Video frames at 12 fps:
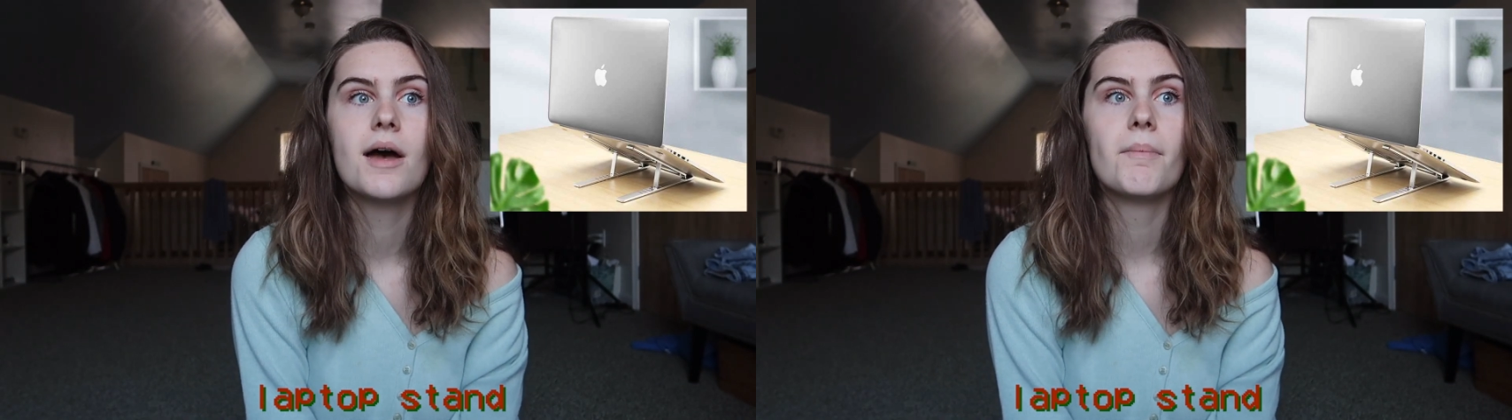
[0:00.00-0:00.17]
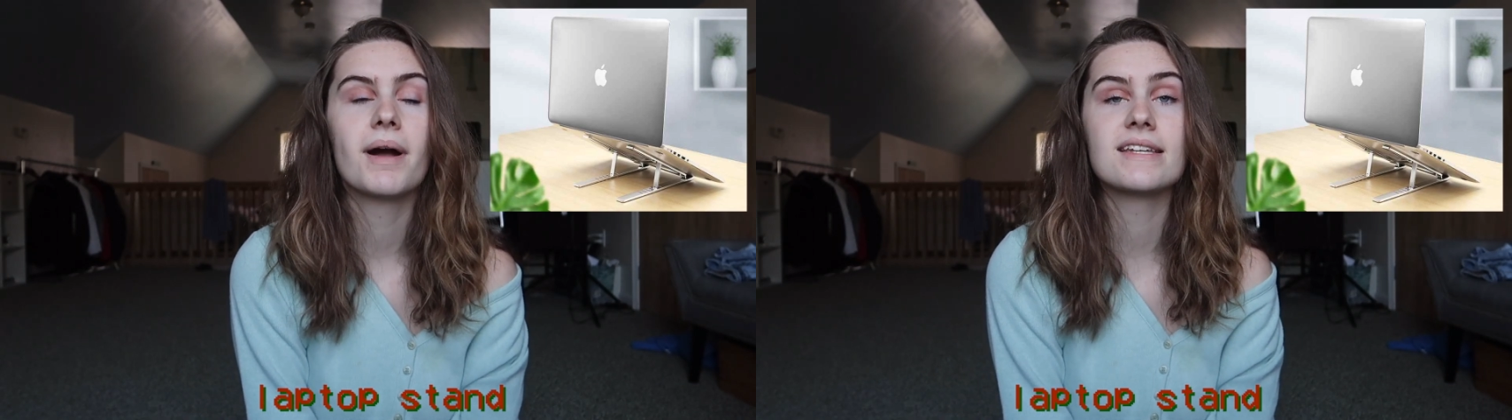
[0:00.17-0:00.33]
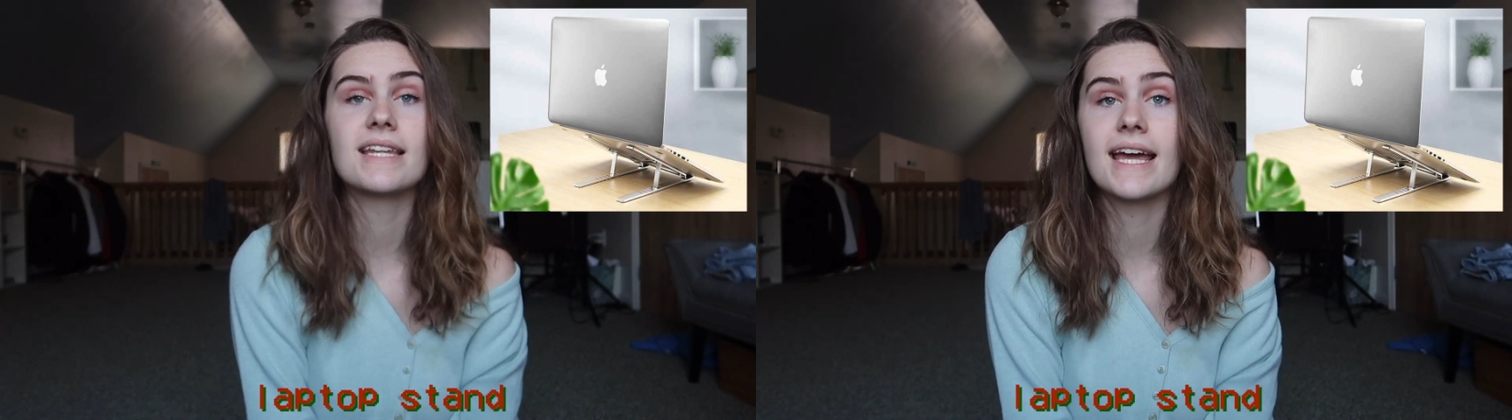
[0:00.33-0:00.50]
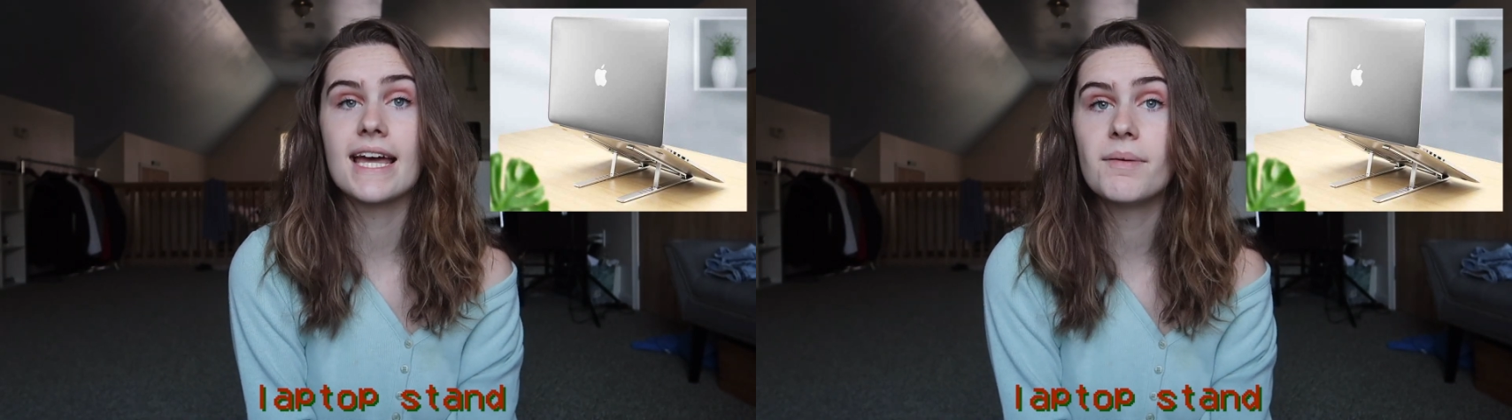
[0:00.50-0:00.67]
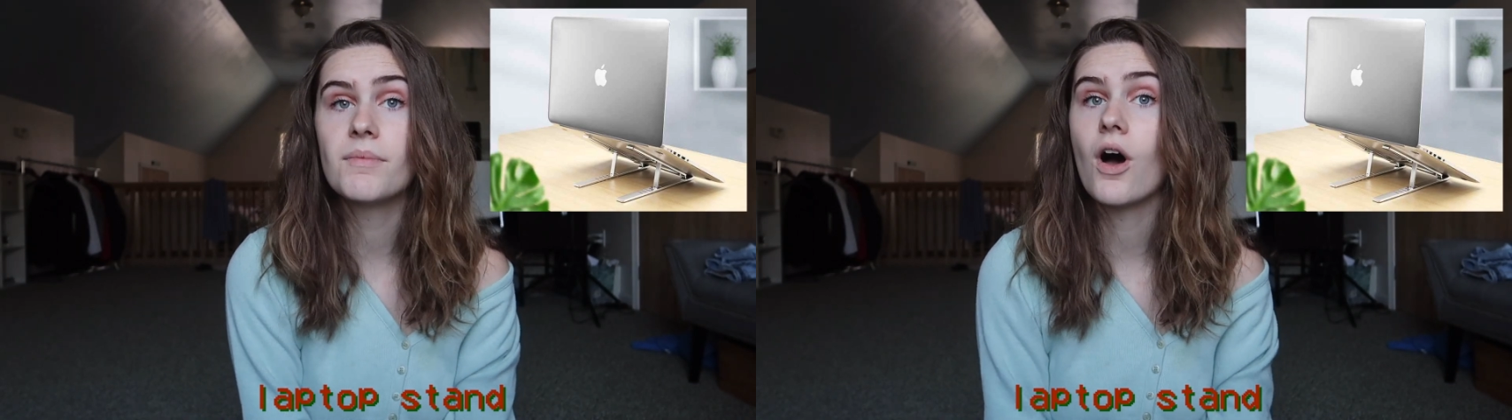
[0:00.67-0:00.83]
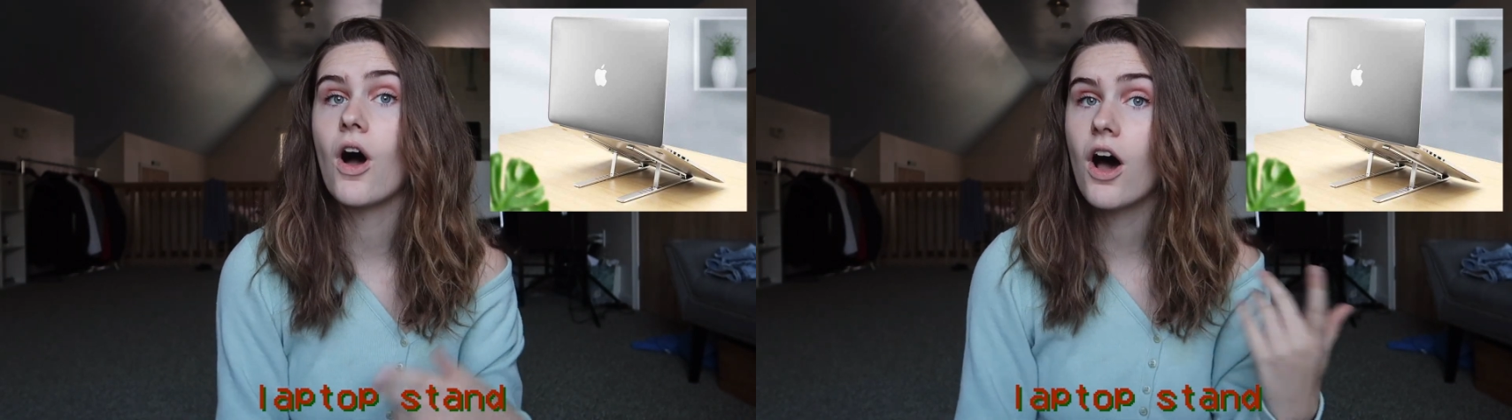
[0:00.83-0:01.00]
because I
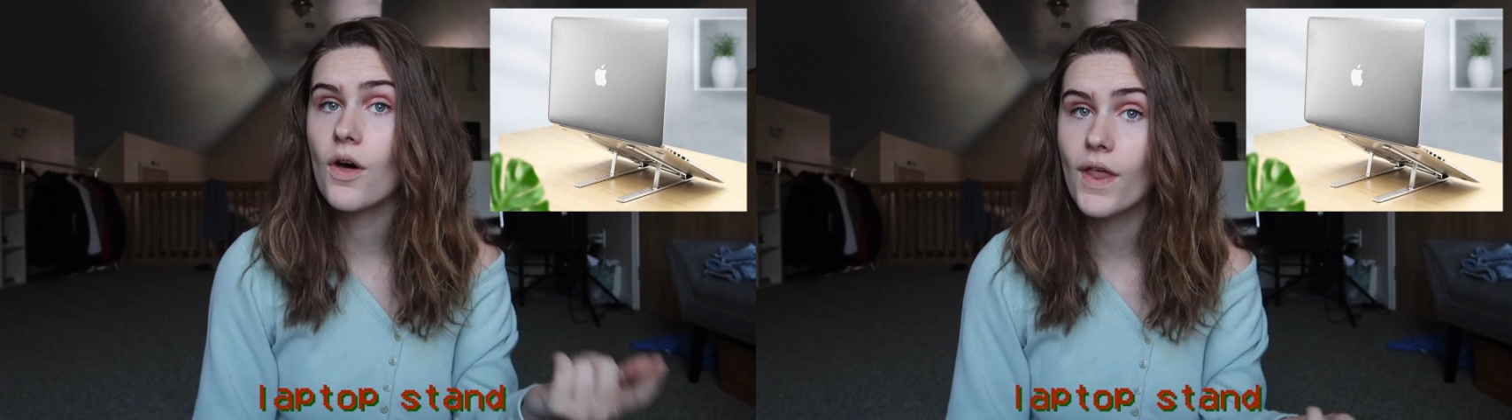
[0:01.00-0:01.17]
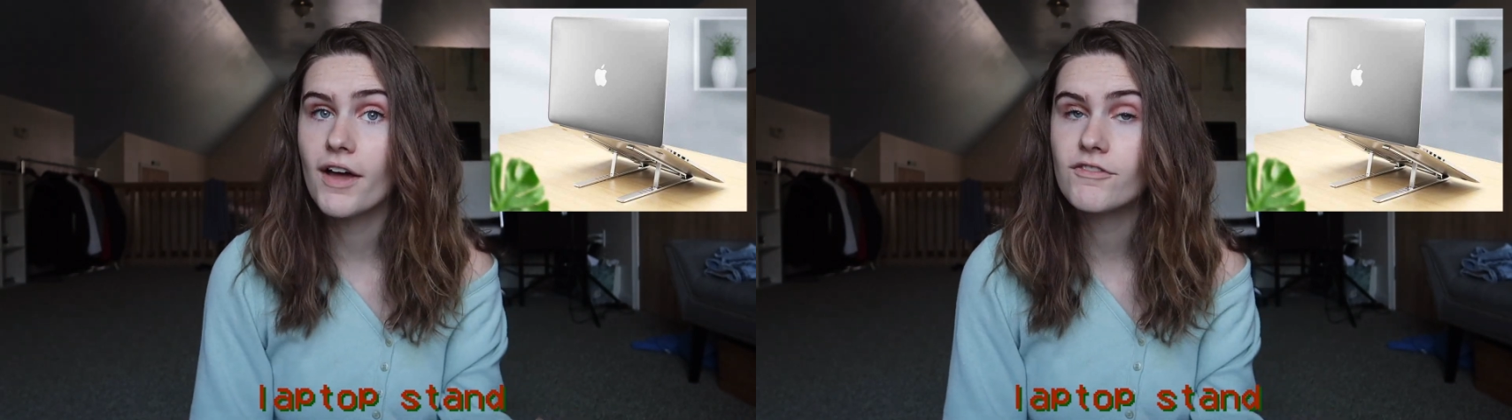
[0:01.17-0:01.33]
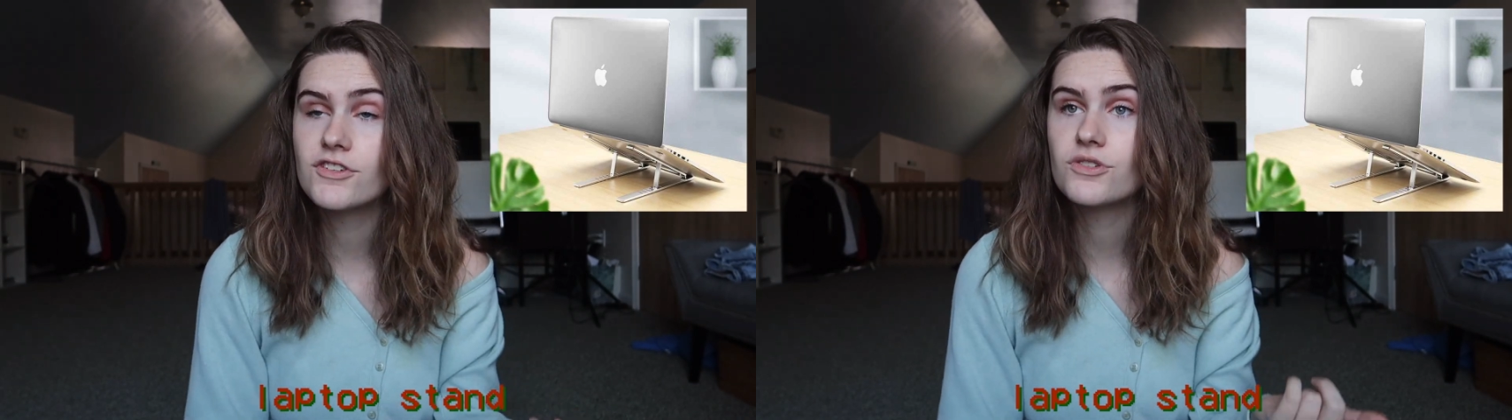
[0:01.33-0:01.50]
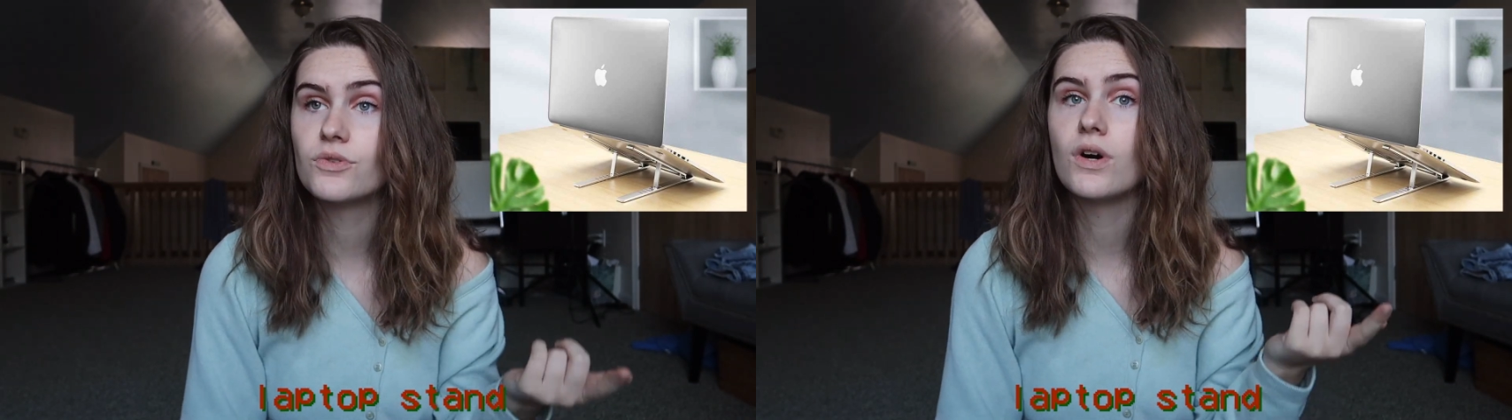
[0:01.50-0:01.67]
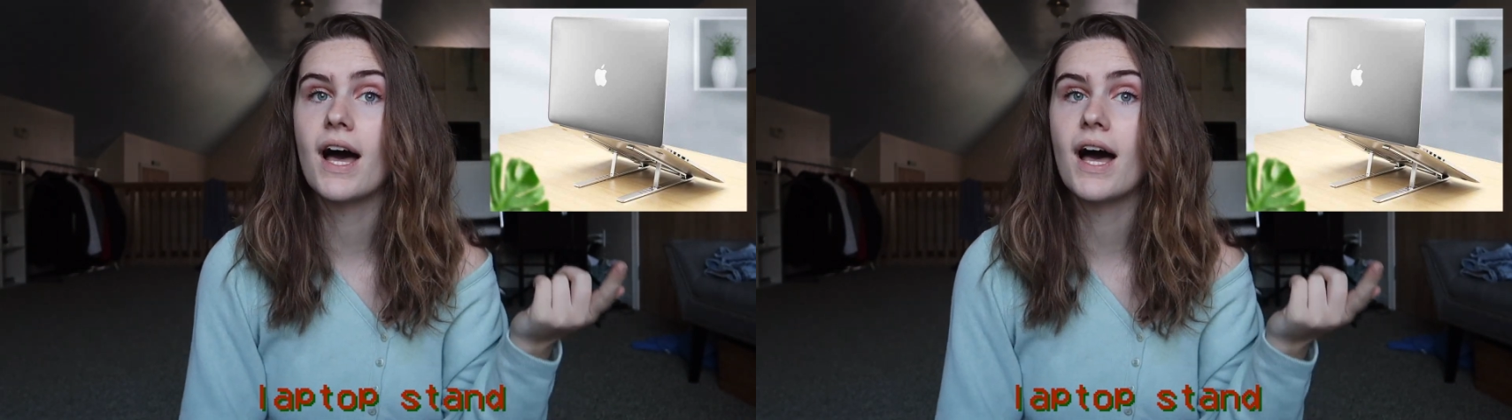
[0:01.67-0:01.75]
am online for school,